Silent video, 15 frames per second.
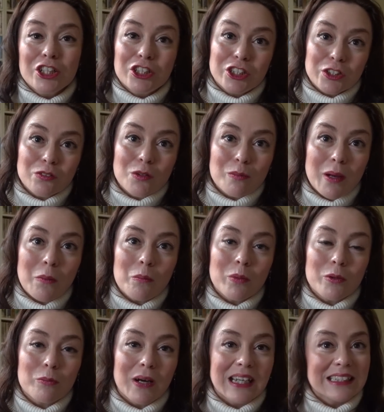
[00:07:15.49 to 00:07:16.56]
Do
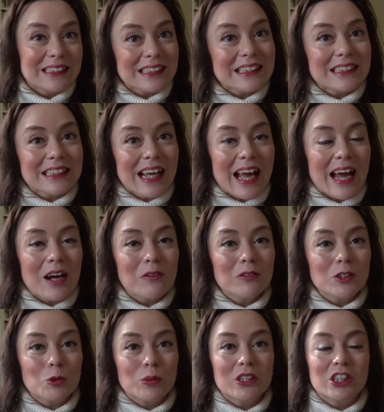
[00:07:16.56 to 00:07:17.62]
remember my
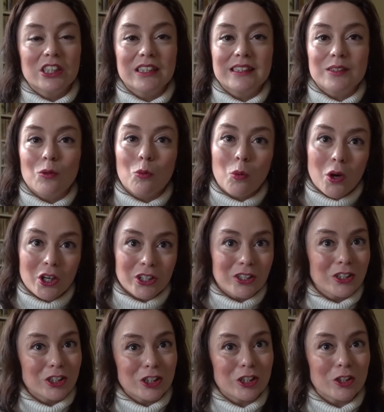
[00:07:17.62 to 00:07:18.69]
discount, which is
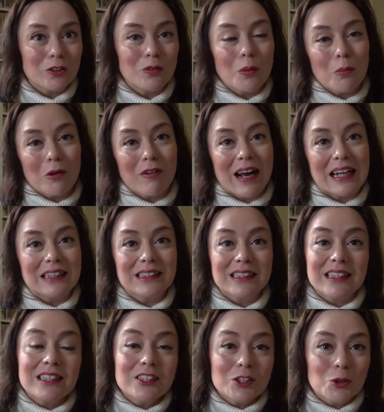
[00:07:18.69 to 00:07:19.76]
12
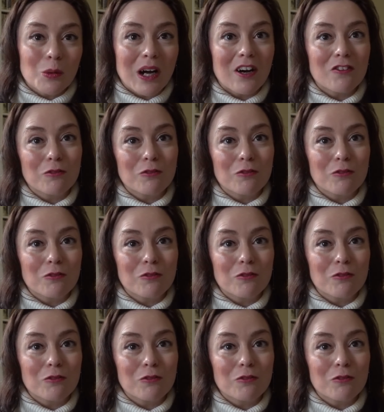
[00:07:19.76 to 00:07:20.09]
Miranda, for